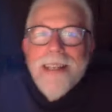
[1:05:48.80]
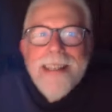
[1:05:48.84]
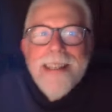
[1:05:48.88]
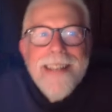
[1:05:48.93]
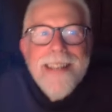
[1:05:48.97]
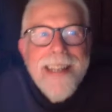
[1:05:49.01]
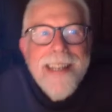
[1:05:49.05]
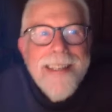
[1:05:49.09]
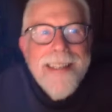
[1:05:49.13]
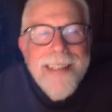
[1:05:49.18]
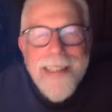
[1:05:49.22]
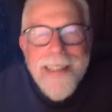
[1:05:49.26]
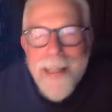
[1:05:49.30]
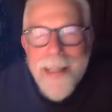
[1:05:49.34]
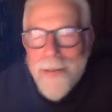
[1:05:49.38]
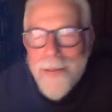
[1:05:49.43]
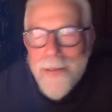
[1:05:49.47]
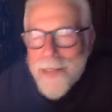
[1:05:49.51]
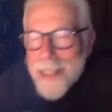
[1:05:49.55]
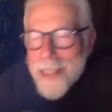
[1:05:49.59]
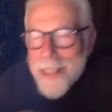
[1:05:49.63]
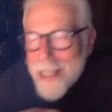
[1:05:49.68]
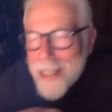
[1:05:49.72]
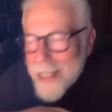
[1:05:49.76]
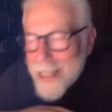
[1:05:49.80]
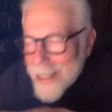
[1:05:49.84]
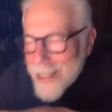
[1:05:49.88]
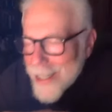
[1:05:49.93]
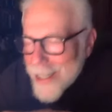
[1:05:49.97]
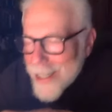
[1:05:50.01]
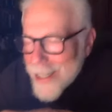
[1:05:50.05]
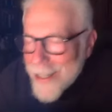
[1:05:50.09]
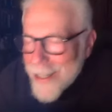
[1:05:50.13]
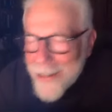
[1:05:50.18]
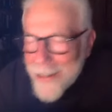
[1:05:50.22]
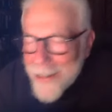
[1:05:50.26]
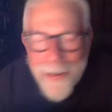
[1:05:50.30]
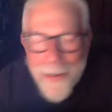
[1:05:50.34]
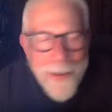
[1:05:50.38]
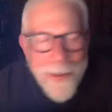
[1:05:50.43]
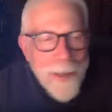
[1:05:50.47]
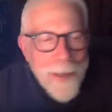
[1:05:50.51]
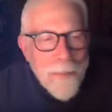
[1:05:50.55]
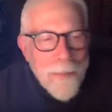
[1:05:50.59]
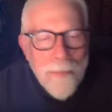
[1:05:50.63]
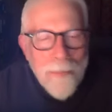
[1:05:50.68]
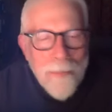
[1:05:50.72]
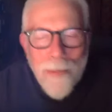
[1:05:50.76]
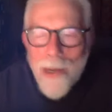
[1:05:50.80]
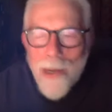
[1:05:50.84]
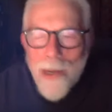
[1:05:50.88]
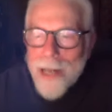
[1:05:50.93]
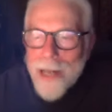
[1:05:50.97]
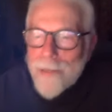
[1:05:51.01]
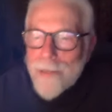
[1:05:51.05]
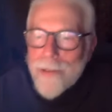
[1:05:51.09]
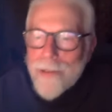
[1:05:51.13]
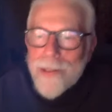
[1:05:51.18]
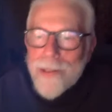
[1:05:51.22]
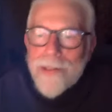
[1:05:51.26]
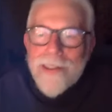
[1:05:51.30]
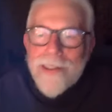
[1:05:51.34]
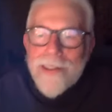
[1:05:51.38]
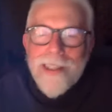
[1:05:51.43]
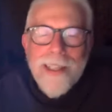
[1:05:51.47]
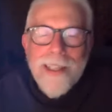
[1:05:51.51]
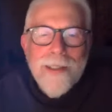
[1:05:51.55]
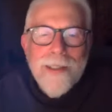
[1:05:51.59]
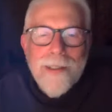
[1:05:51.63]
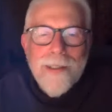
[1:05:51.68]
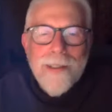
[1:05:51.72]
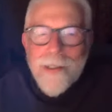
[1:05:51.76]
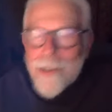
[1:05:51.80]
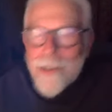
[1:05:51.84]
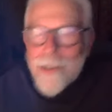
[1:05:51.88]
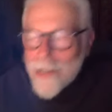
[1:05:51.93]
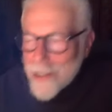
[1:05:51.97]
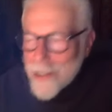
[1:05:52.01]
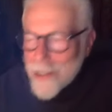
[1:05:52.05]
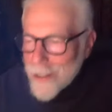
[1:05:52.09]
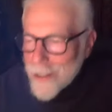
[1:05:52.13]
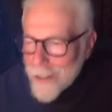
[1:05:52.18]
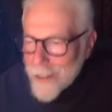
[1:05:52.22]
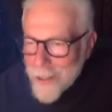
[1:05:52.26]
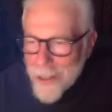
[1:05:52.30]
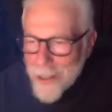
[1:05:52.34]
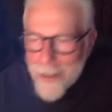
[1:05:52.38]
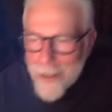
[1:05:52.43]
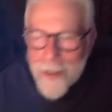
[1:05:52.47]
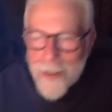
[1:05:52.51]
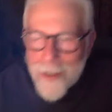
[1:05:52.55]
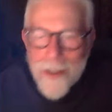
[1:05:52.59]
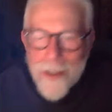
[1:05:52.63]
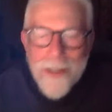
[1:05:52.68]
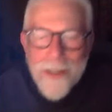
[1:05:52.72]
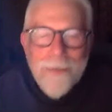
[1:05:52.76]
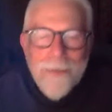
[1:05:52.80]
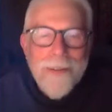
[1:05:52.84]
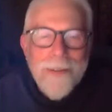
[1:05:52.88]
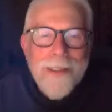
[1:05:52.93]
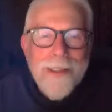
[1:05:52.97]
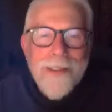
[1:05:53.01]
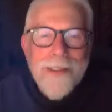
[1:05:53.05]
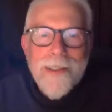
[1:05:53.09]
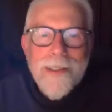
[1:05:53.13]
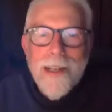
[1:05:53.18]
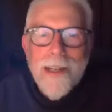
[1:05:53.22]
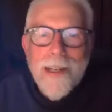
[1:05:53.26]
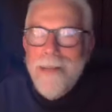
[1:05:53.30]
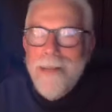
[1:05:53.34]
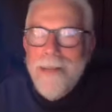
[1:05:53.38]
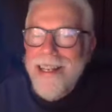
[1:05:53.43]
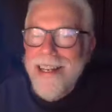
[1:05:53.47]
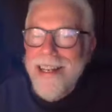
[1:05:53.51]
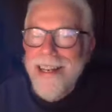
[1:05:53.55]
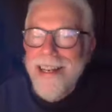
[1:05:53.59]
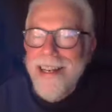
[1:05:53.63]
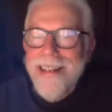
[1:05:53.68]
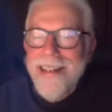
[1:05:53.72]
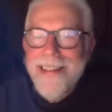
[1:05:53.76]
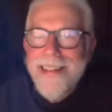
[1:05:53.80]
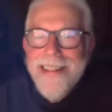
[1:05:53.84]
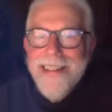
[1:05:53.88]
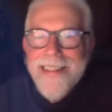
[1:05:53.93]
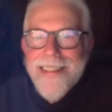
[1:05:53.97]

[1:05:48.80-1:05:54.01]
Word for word: They didn't even clear the breakfast dishes, and lunch was coming out.